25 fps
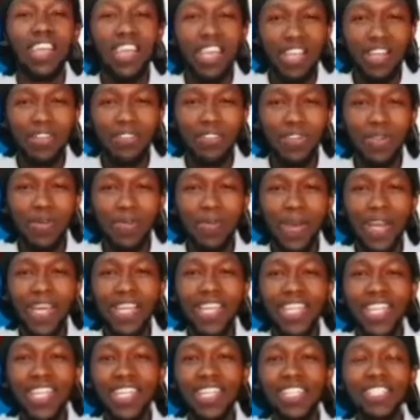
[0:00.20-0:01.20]
Hey
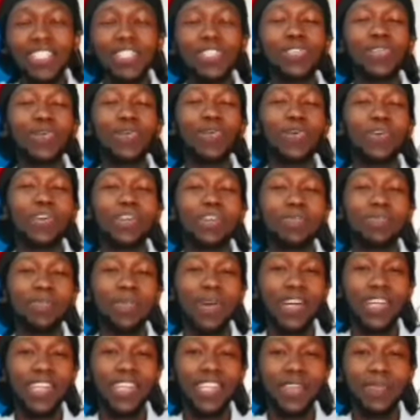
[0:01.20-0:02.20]
everybody, this is Core
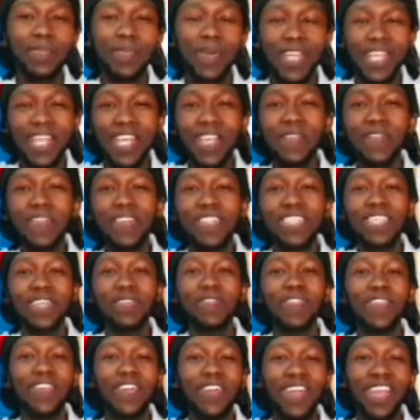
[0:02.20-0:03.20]
Harmonic. My name is
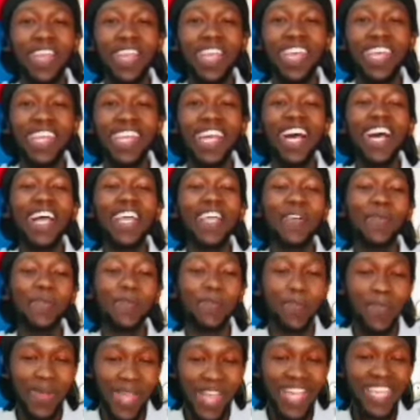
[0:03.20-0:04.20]
Emery, and I
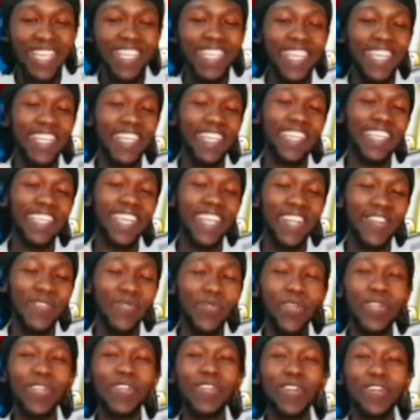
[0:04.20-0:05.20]
am back yet
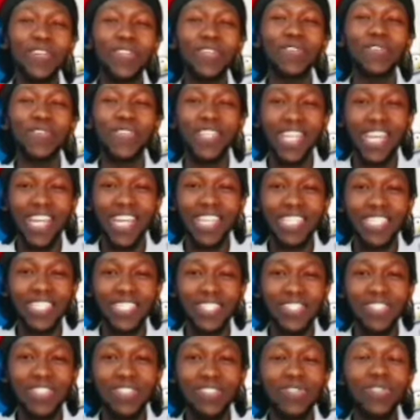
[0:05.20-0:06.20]
again with another
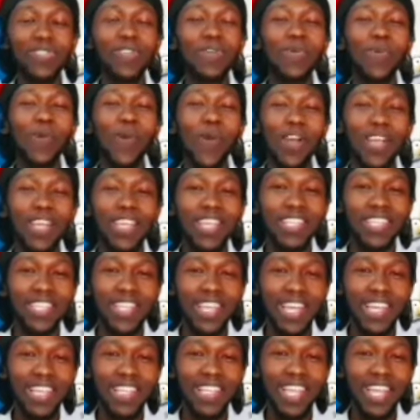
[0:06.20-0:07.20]
reaction to The Walking
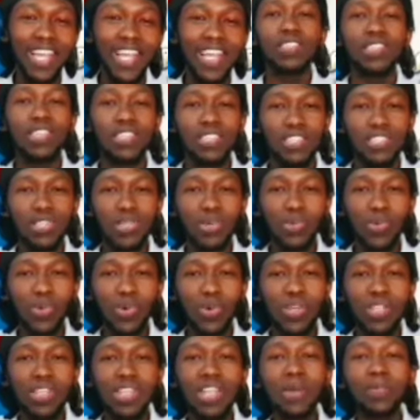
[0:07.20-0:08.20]
Dead
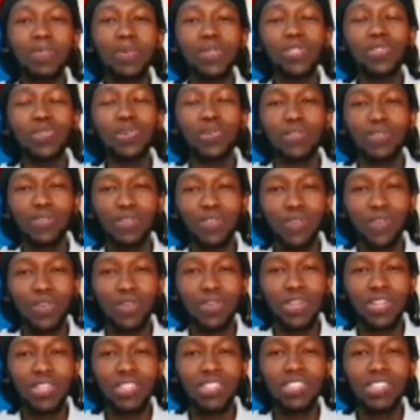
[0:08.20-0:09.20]
Season 1 Episode
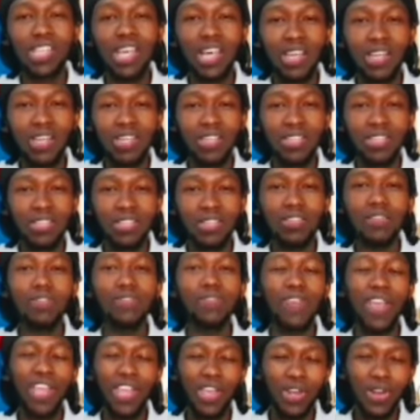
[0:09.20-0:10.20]
4 titled
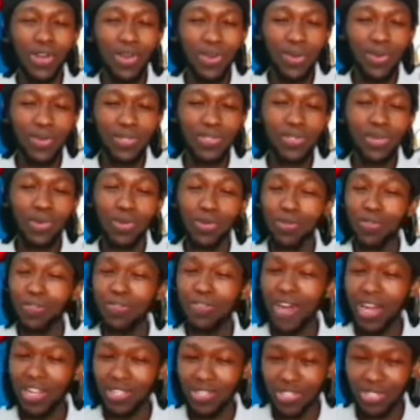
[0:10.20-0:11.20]
Vatos or
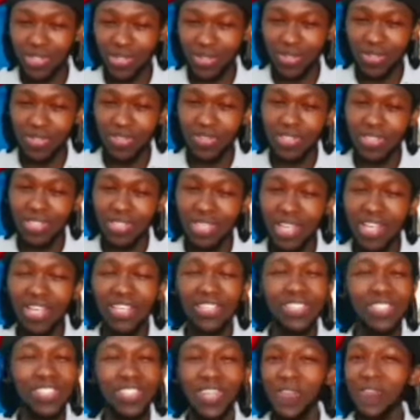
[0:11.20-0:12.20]
Vatos,
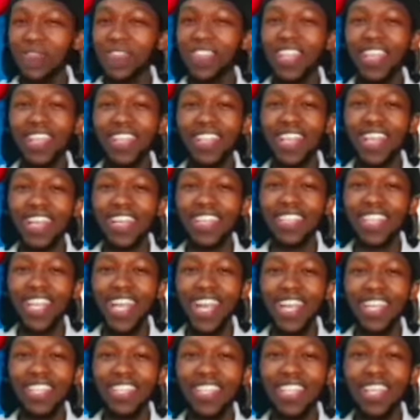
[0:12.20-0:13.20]
something like
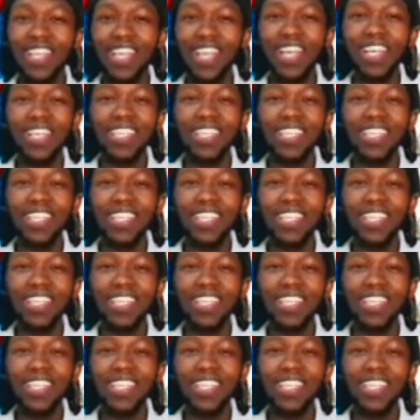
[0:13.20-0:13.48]
that.